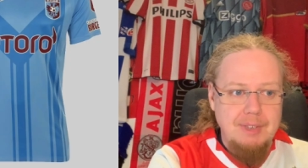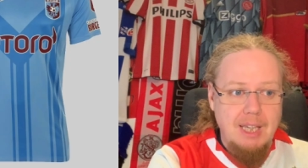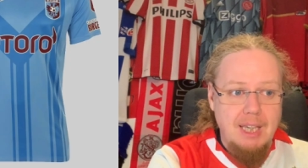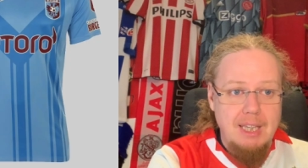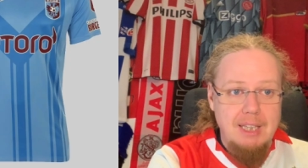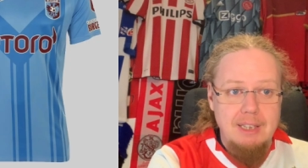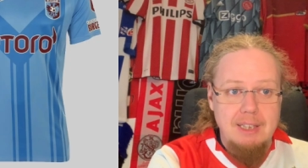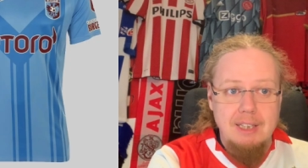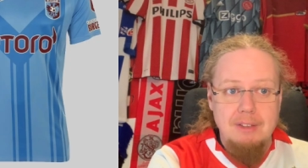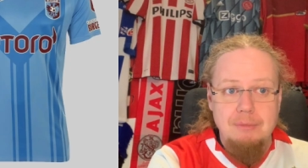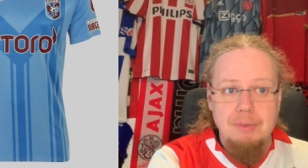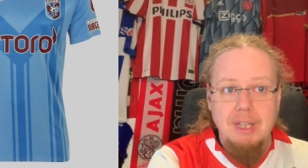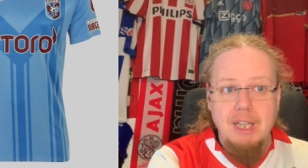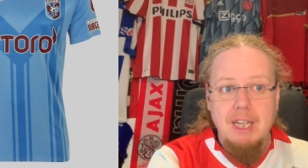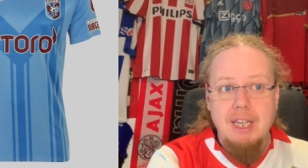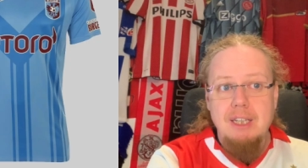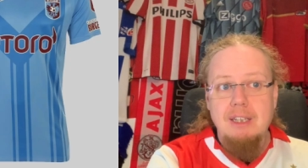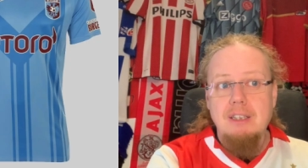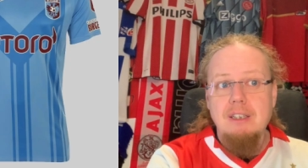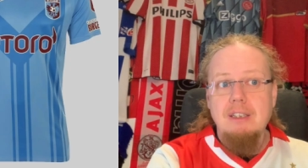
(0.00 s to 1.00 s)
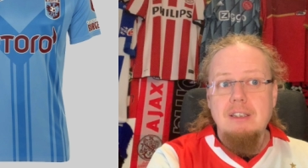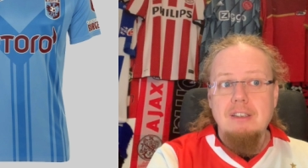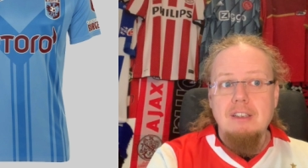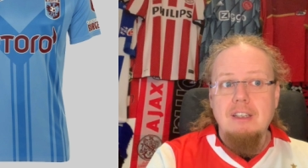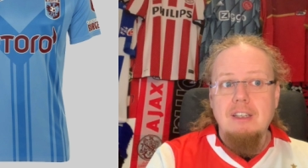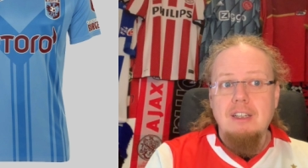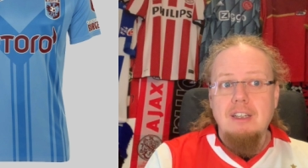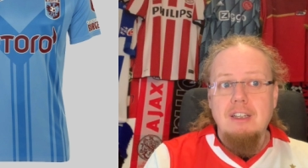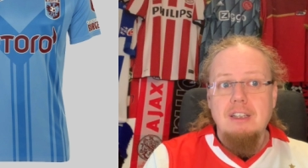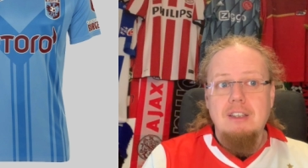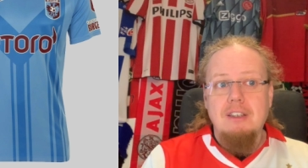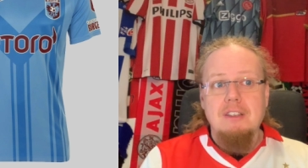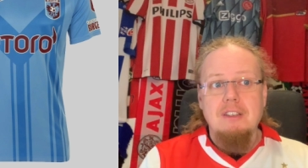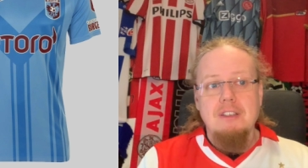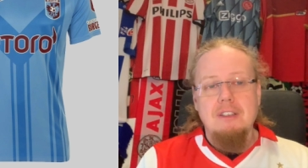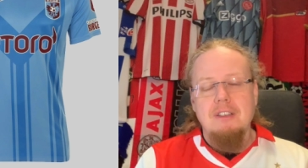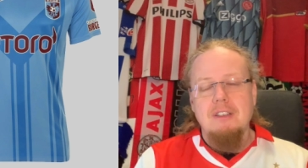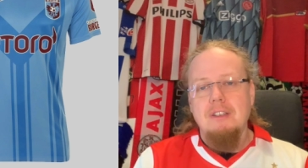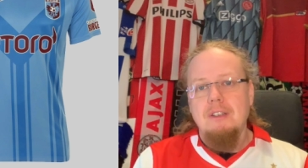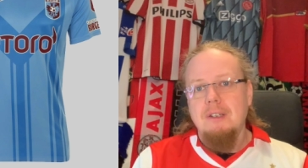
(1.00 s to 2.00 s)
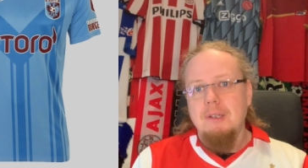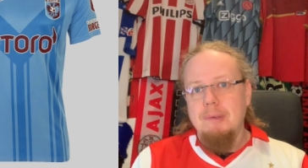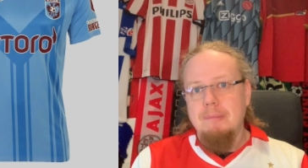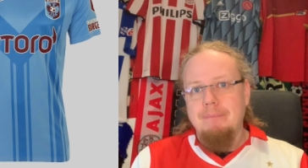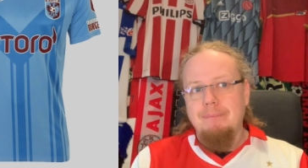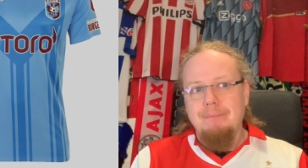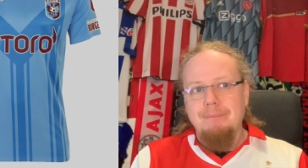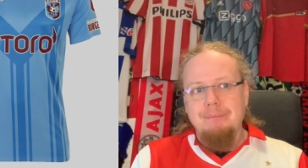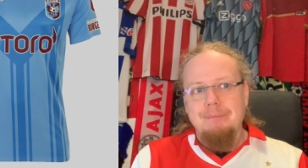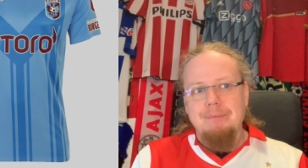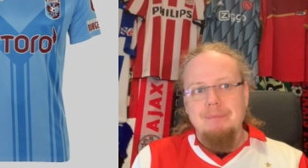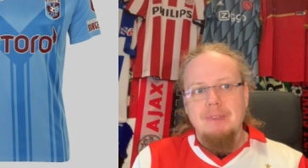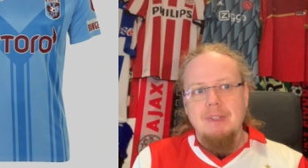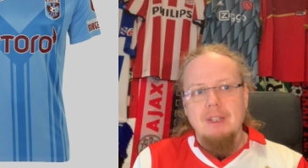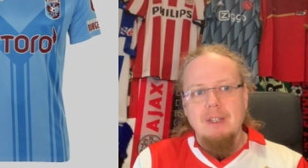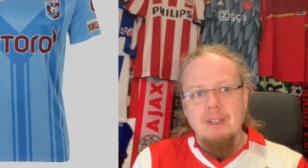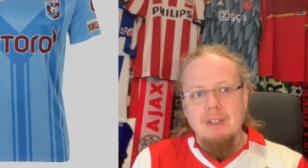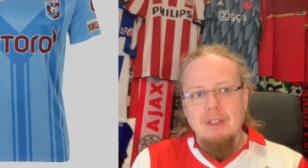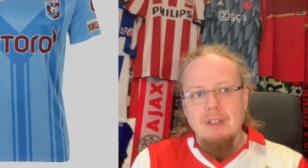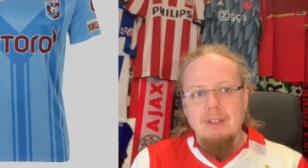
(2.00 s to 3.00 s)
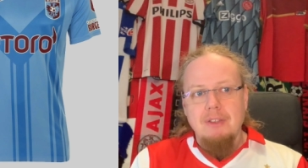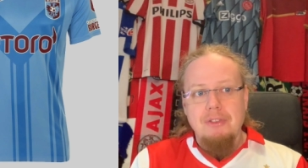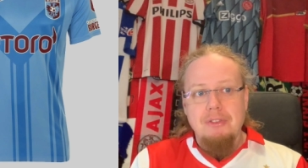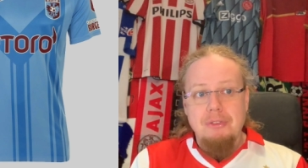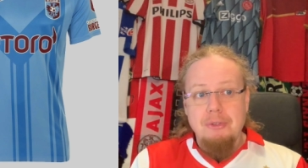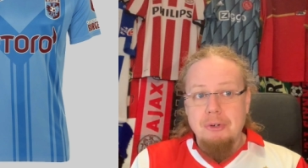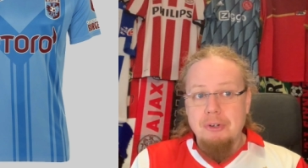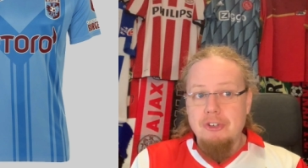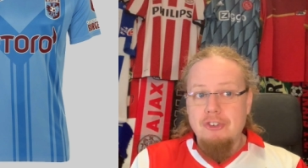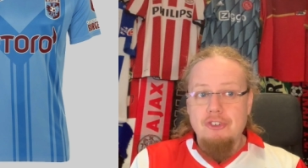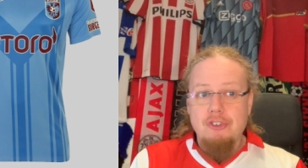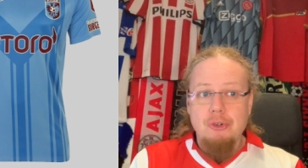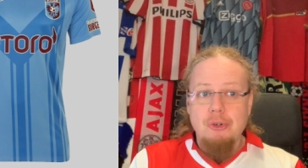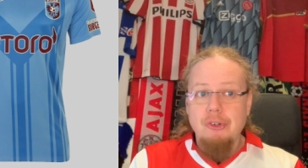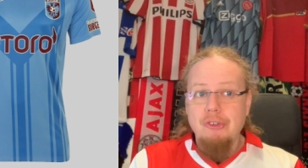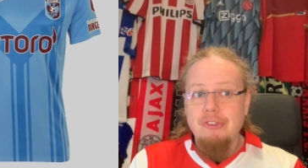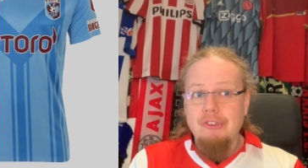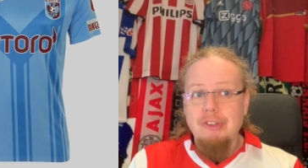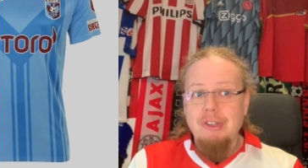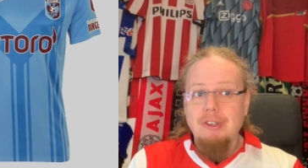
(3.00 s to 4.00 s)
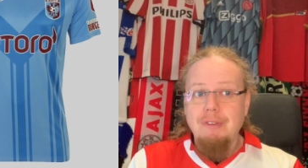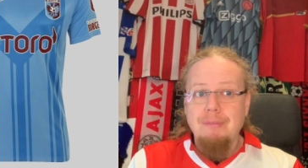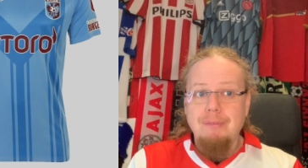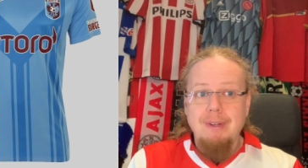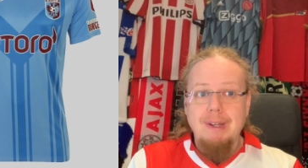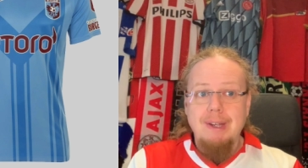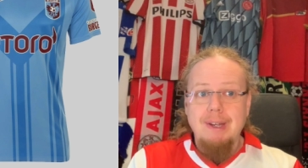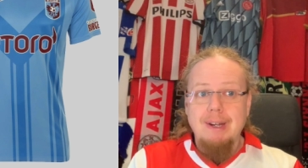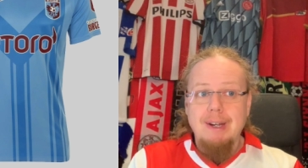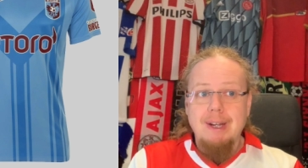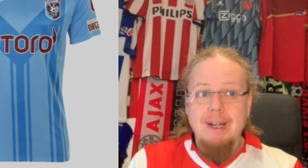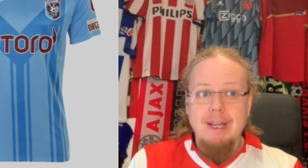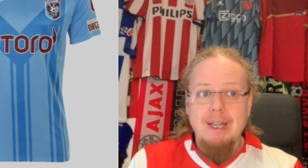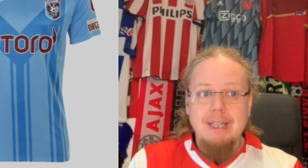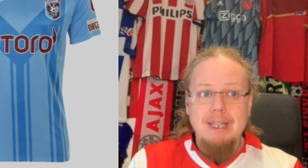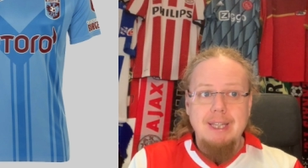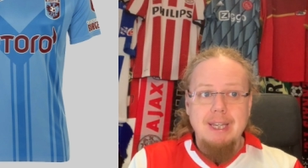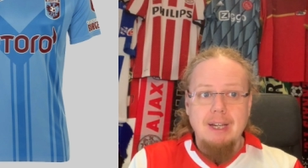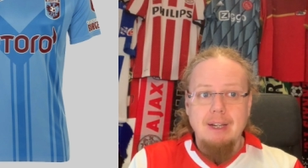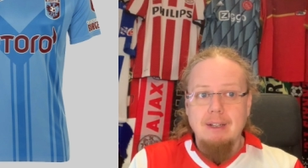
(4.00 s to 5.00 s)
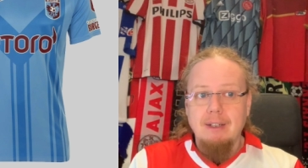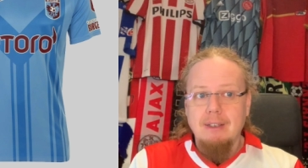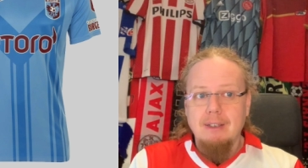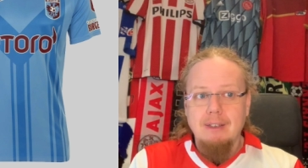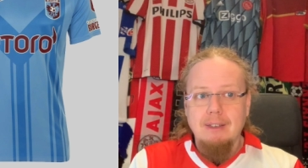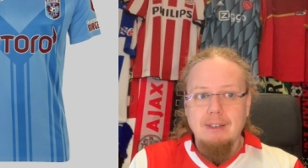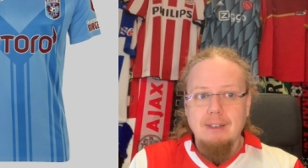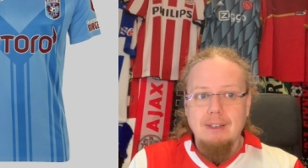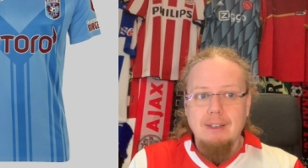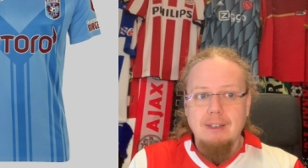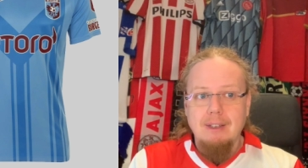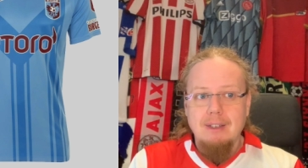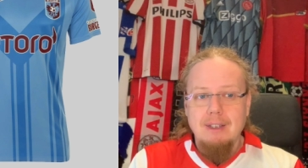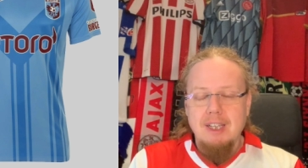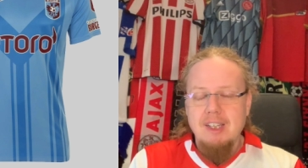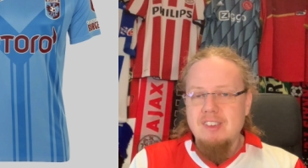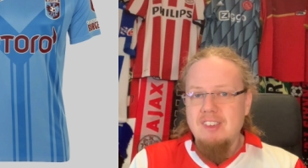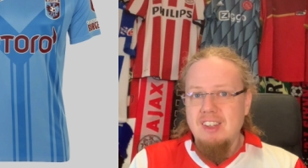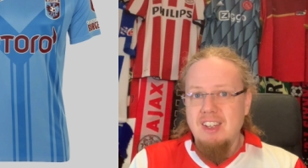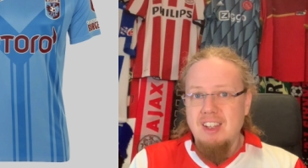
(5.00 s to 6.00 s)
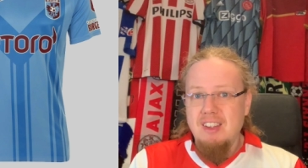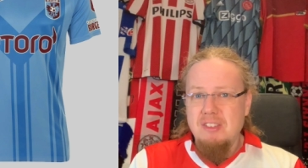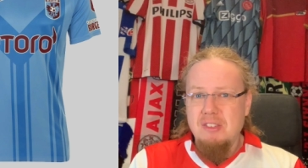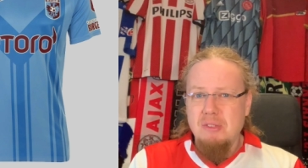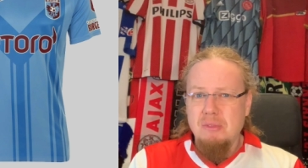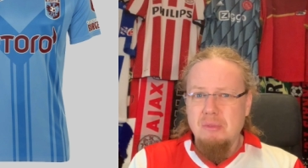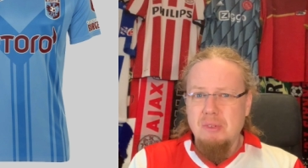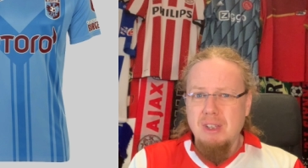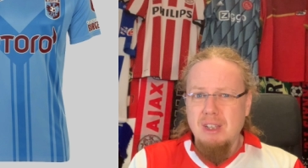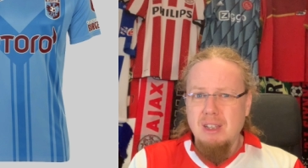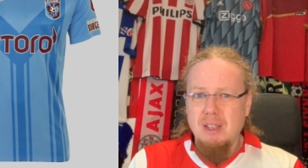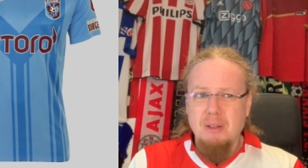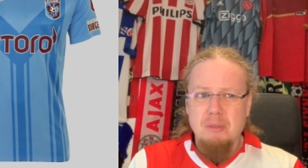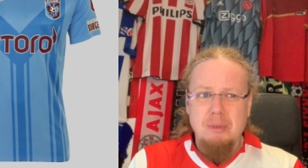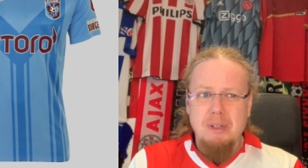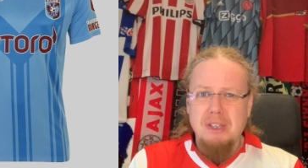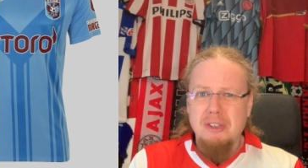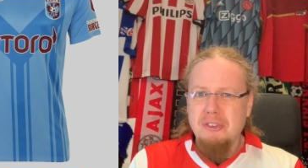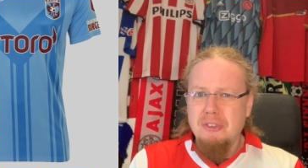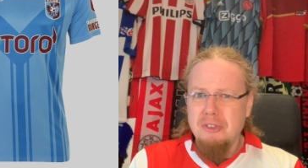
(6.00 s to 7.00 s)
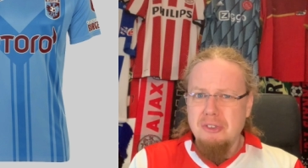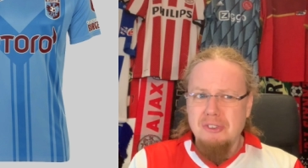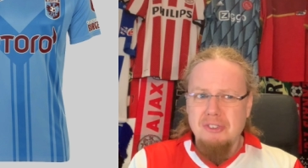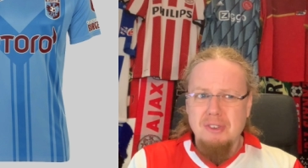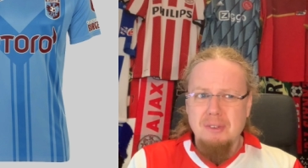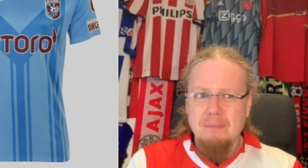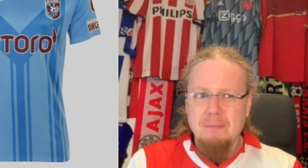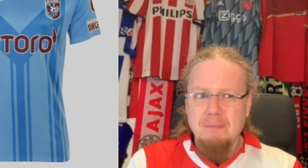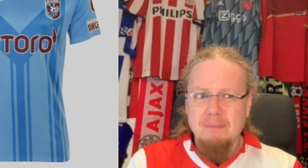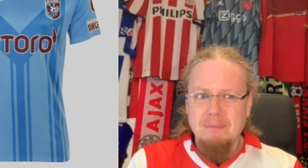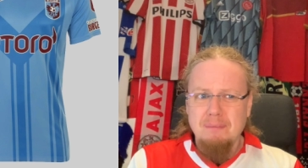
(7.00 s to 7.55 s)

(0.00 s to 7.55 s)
And then we end it at the uh, Third jersey where, yeah, that's an Aston Villa away jersey.